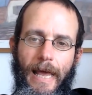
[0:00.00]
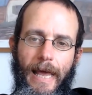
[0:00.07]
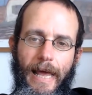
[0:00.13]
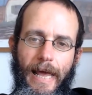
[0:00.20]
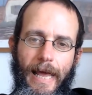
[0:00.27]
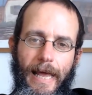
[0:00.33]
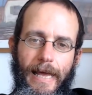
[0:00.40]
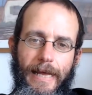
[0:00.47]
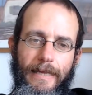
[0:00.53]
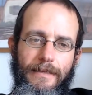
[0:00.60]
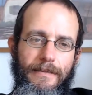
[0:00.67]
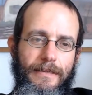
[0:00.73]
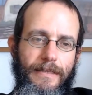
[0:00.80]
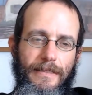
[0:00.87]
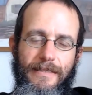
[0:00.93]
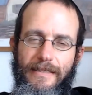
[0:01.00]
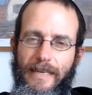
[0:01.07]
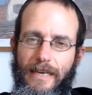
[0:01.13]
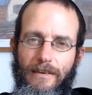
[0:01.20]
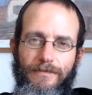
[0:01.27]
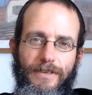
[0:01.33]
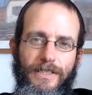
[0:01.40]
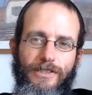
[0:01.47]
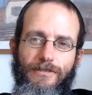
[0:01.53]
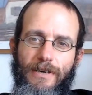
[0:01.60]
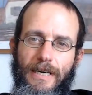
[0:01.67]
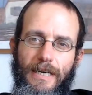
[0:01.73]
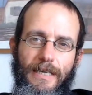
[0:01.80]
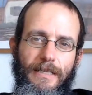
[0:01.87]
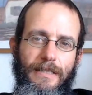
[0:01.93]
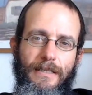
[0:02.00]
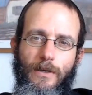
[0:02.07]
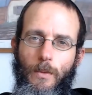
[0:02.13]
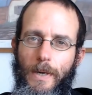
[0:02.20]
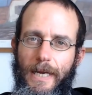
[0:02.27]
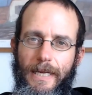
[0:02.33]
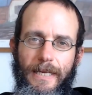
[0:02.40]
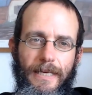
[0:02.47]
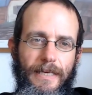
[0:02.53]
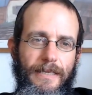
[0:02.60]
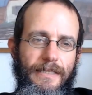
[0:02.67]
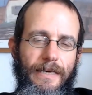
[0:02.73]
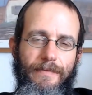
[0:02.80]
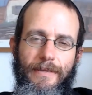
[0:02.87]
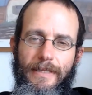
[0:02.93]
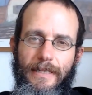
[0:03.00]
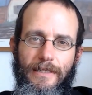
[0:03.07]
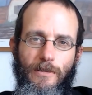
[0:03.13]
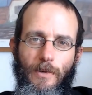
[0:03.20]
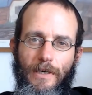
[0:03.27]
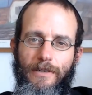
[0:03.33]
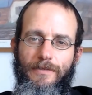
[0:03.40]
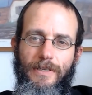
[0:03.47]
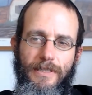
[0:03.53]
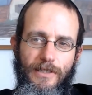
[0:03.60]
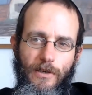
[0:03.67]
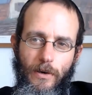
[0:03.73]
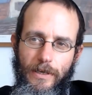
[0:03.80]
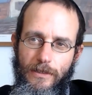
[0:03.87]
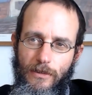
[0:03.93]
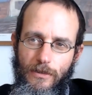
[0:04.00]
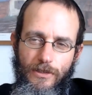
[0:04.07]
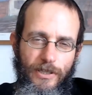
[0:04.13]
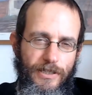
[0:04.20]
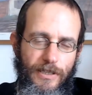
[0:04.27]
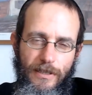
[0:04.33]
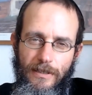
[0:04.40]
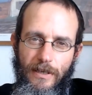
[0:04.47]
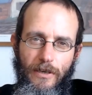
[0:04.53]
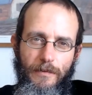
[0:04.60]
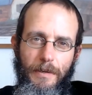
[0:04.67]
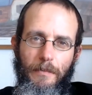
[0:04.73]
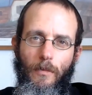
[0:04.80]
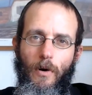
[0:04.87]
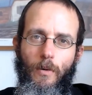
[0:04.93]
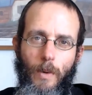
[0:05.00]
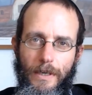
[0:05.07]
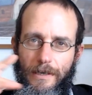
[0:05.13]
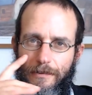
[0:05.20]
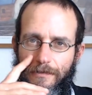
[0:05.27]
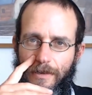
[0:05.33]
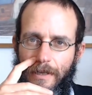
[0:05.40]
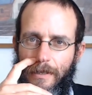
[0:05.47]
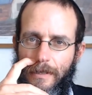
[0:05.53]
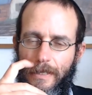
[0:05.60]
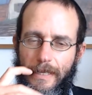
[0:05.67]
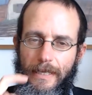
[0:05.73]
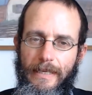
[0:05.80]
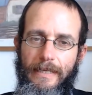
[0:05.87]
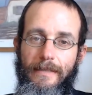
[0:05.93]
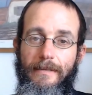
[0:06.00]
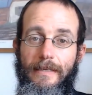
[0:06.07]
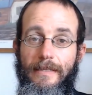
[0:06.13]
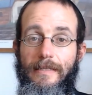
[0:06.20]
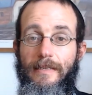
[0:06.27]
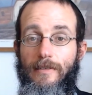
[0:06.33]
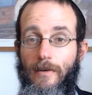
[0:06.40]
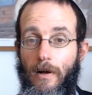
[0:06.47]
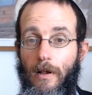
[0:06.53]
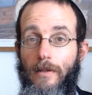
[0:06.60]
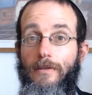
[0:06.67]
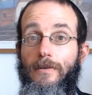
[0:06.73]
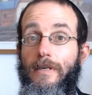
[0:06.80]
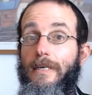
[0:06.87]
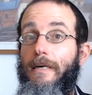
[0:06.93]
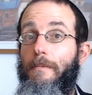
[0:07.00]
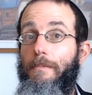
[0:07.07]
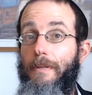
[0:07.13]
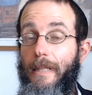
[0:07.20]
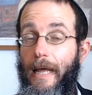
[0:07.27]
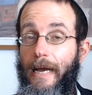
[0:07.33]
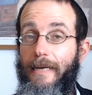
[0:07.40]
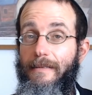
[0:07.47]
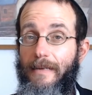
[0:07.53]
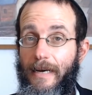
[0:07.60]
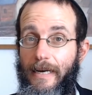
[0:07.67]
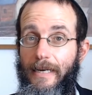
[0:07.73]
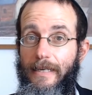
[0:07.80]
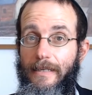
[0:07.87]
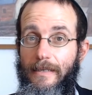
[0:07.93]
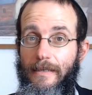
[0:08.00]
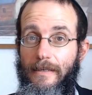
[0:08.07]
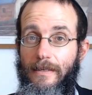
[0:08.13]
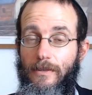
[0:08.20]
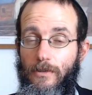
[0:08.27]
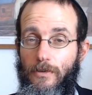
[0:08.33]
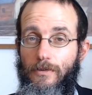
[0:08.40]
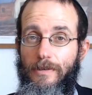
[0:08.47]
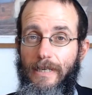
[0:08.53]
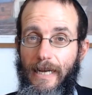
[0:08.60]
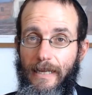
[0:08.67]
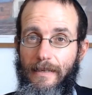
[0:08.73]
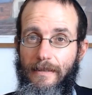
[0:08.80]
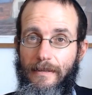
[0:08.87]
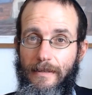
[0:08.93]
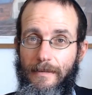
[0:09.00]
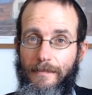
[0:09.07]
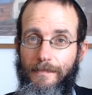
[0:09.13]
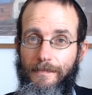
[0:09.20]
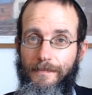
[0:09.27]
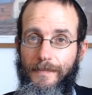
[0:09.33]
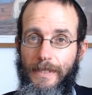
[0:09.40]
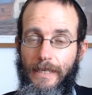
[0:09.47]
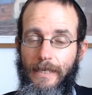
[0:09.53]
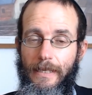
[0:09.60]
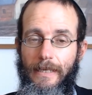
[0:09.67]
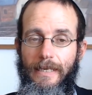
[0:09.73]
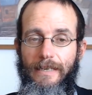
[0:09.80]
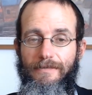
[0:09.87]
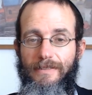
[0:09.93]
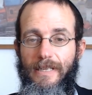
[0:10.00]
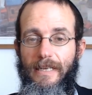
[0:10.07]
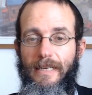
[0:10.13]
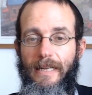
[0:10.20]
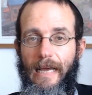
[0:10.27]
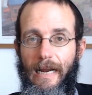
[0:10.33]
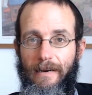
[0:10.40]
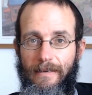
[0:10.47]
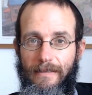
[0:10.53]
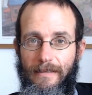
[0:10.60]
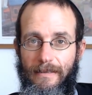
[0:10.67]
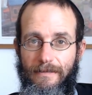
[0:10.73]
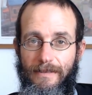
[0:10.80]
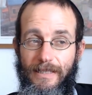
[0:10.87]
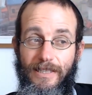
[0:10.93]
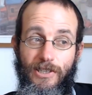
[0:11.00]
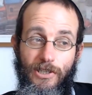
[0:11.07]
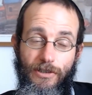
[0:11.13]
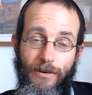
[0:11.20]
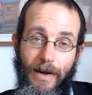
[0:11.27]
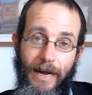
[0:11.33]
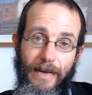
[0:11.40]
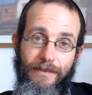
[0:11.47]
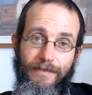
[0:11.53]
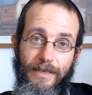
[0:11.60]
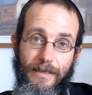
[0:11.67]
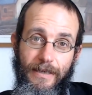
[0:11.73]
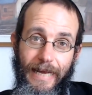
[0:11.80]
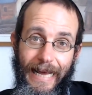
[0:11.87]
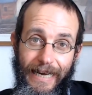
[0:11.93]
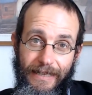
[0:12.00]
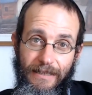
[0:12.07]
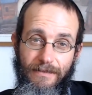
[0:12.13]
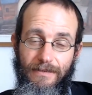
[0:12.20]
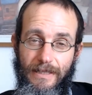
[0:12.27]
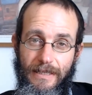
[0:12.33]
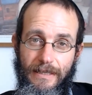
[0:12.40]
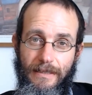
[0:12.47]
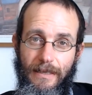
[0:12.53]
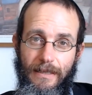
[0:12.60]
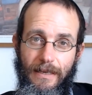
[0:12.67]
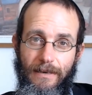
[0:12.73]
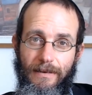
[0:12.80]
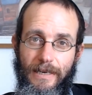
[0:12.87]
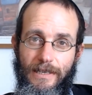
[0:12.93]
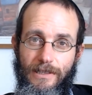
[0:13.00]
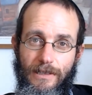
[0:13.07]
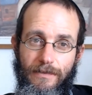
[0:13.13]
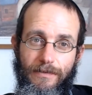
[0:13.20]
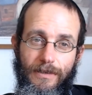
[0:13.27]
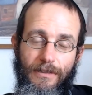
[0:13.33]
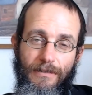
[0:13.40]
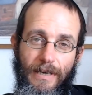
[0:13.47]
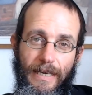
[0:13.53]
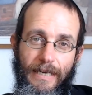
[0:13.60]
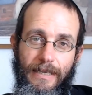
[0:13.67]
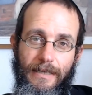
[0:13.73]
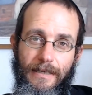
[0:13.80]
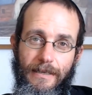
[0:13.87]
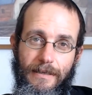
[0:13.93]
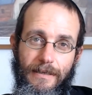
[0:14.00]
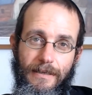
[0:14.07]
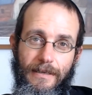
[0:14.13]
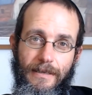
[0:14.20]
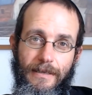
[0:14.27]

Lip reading: and the state of Israel, and the way it is, everything is wonderful, it's going to just continue to be more wonderful, this is called turning a blind eye to reality. If the narrative is striving actively in the direction of creating